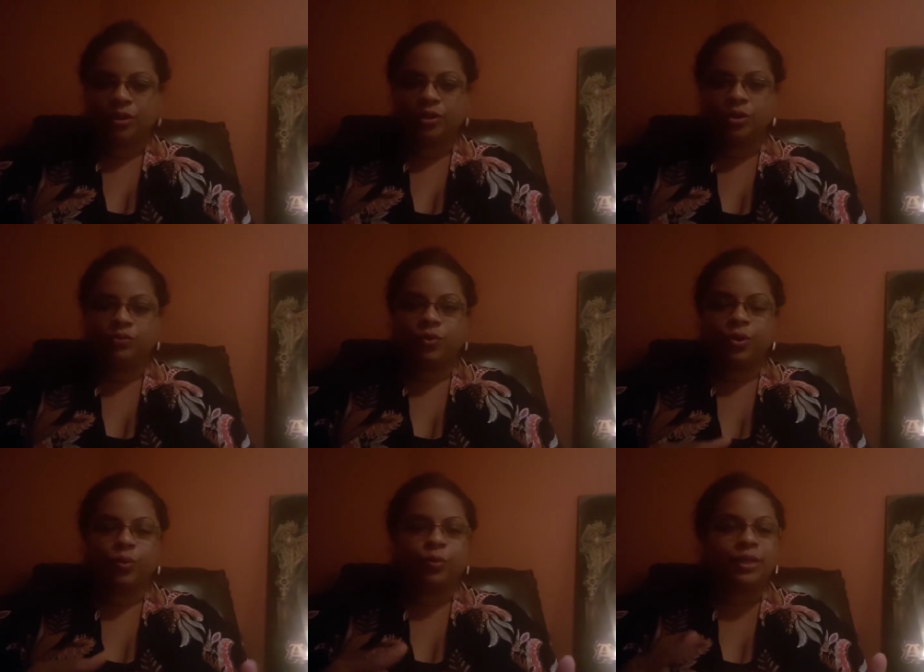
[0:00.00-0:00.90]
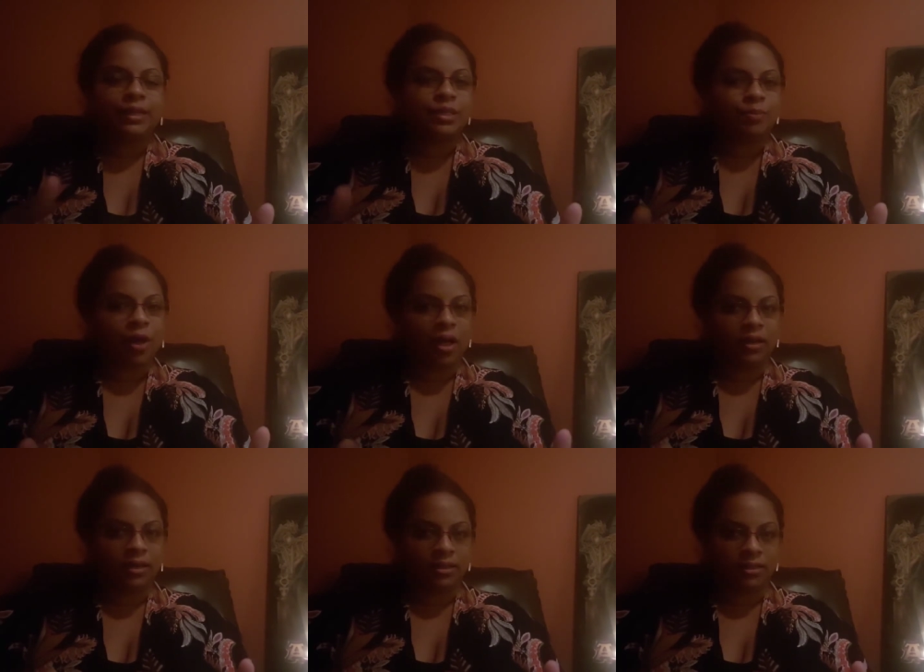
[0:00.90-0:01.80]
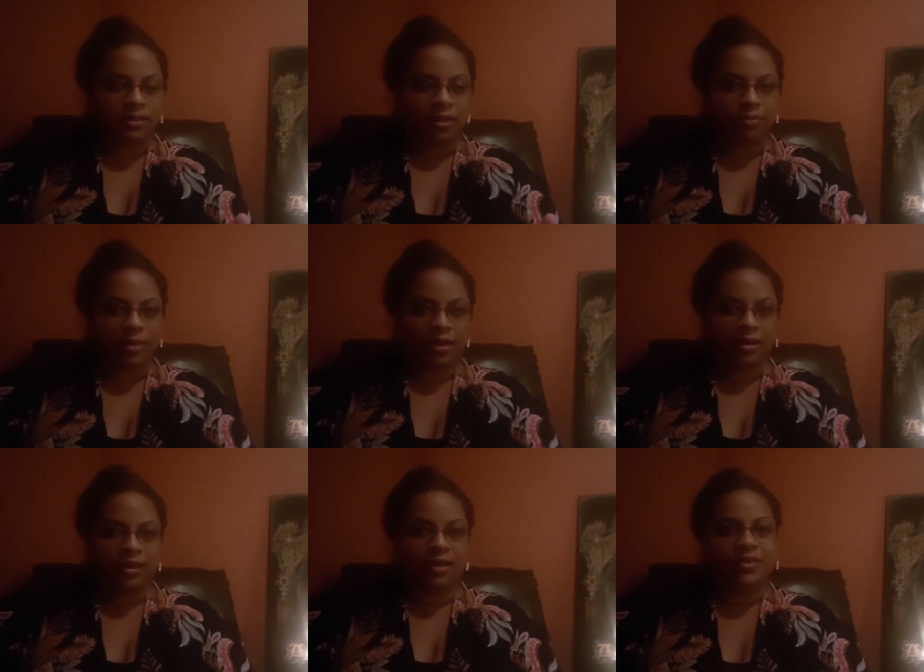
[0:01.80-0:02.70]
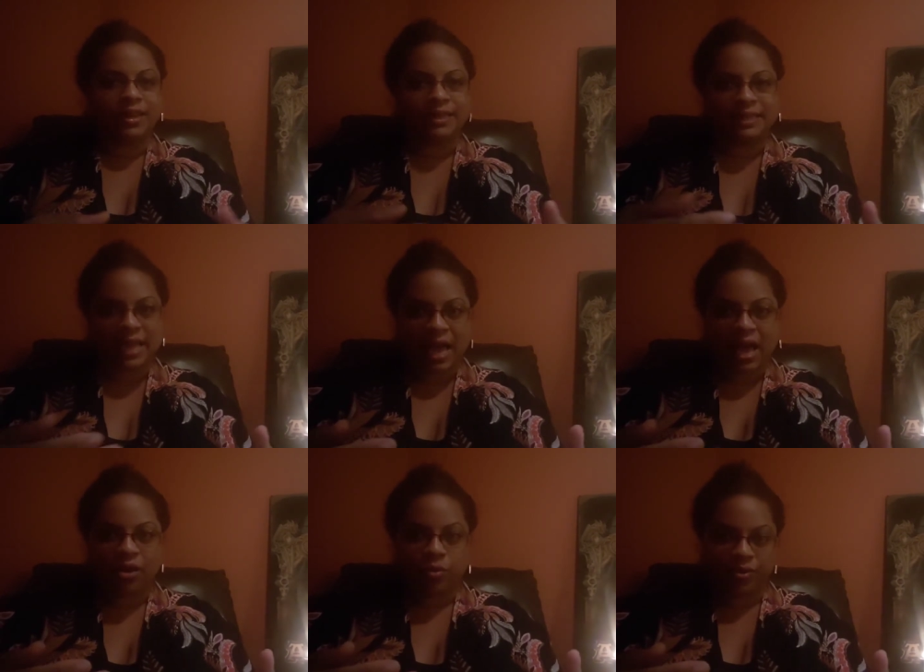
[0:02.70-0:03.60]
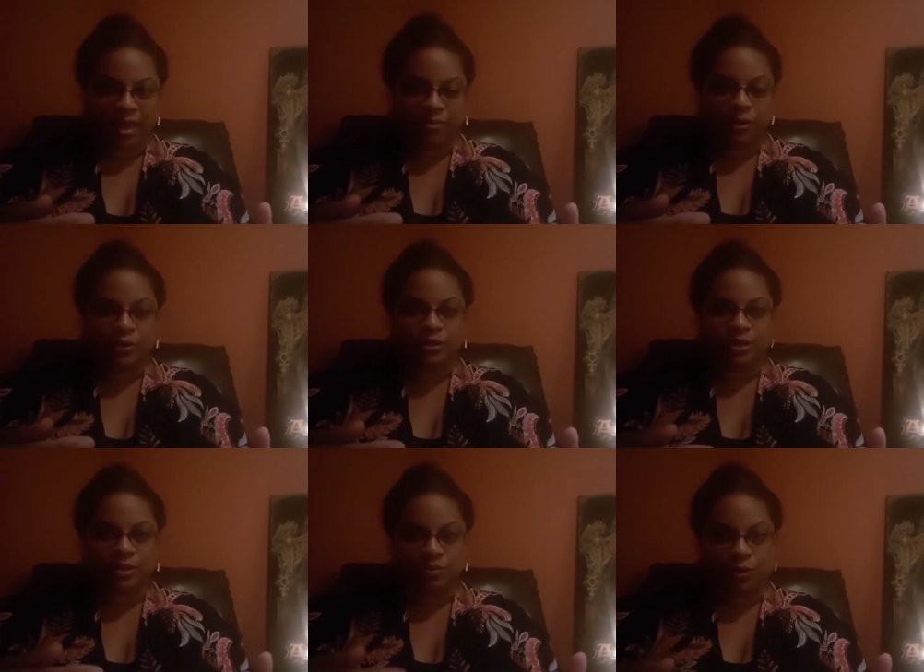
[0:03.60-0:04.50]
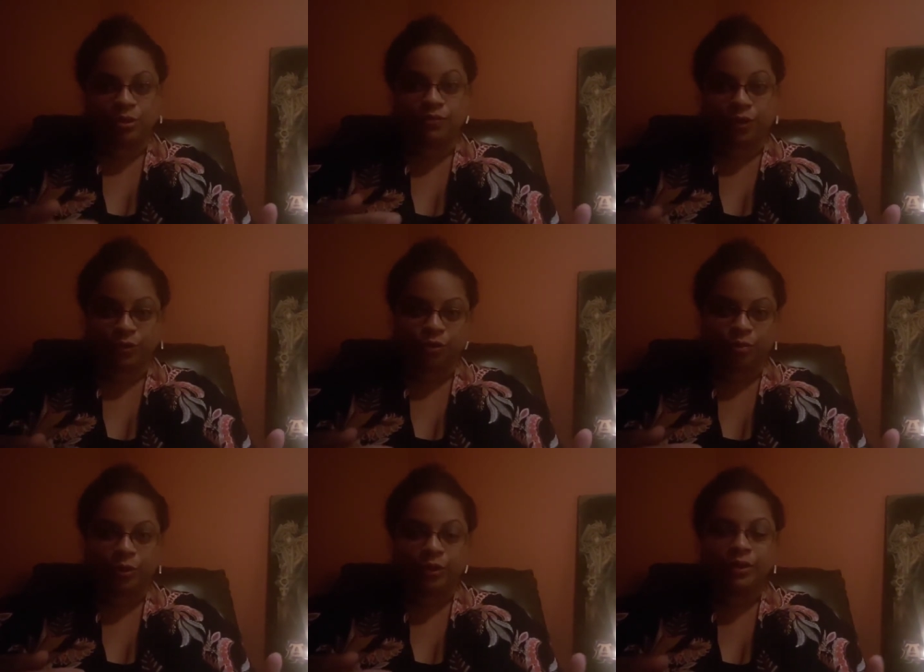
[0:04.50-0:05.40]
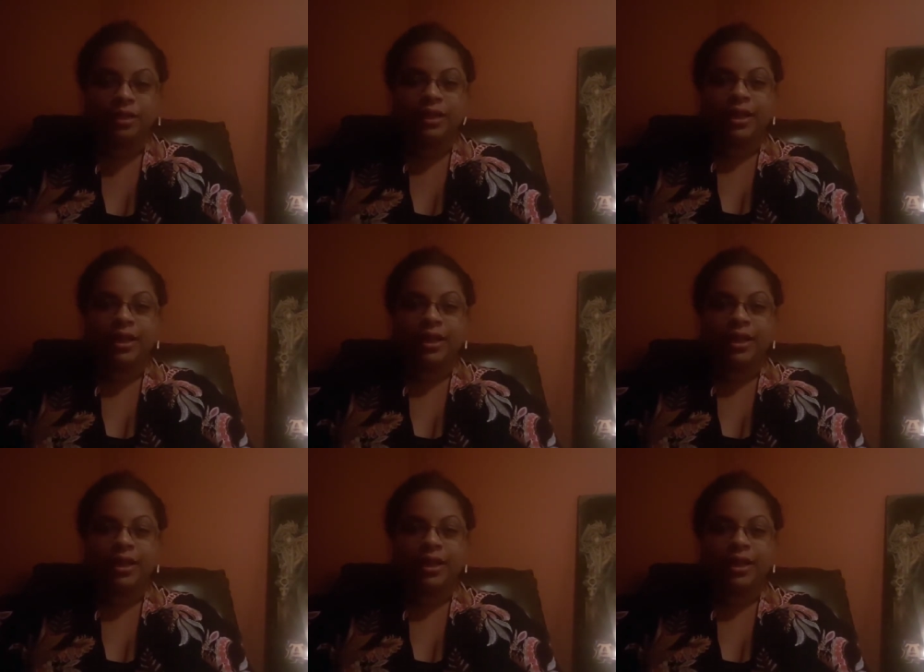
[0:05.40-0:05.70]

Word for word: look for a weak spot in somebody and then attack when that person is most vulnerable?